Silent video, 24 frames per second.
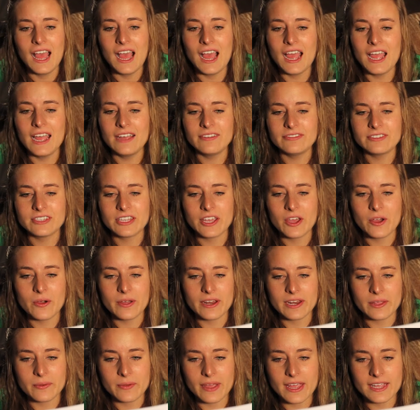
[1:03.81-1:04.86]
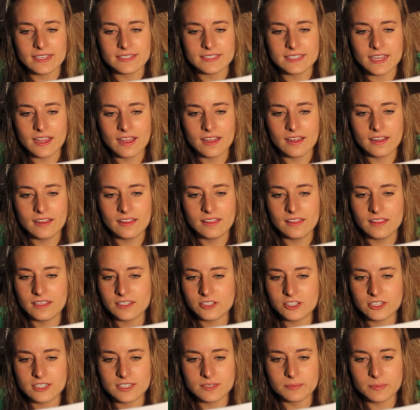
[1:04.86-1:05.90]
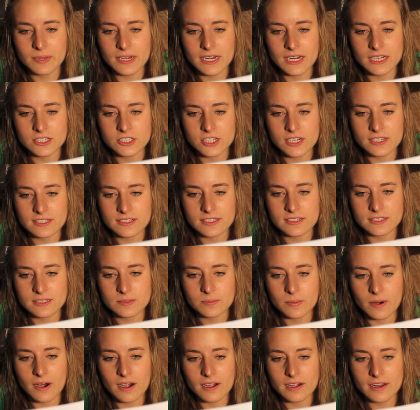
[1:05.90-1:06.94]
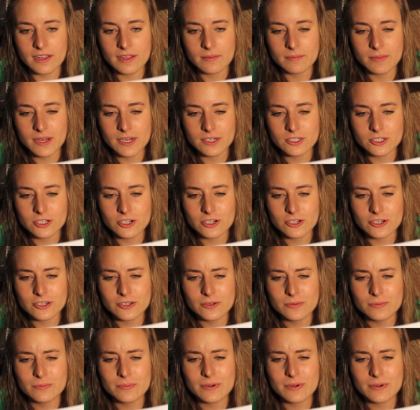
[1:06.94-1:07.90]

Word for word: I have to go anyways. Let's just meet at Justin's party and make sure you